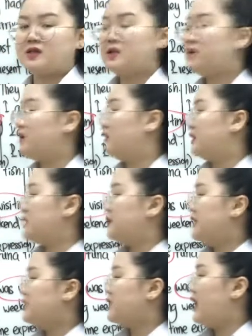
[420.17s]
So direct
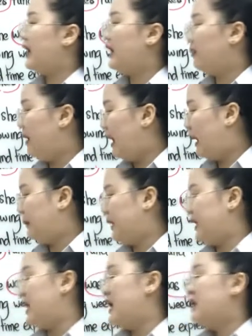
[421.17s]
speech, I am
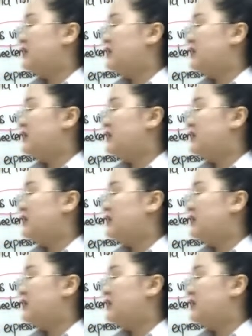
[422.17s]
happy.